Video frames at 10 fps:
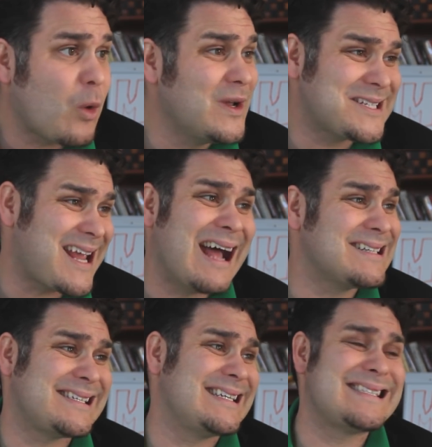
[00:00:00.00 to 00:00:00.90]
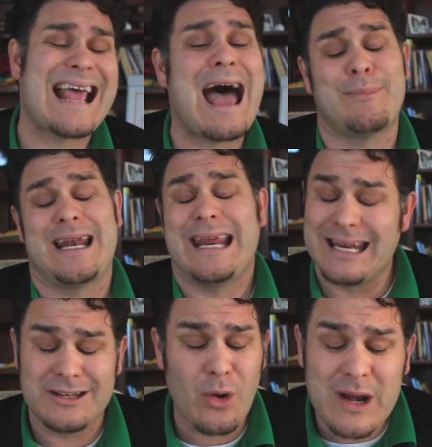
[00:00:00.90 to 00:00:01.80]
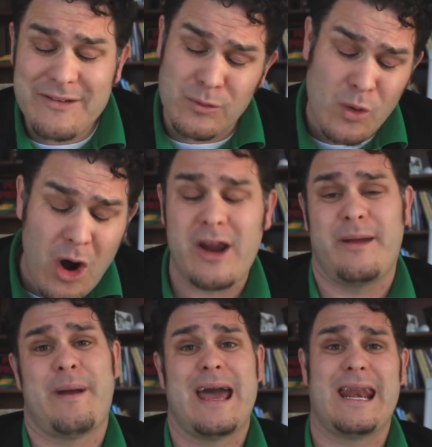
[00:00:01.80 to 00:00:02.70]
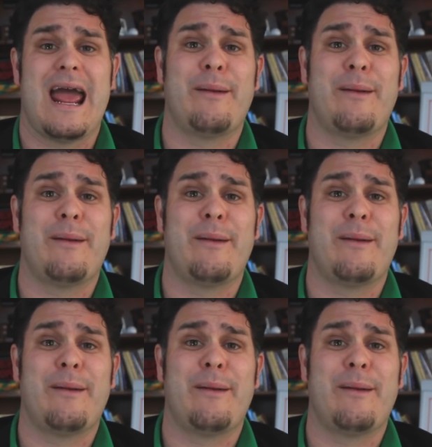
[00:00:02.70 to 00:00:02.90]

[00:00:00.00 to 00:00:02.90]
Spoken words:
Wisconsin is dominating. Don't even worry about it.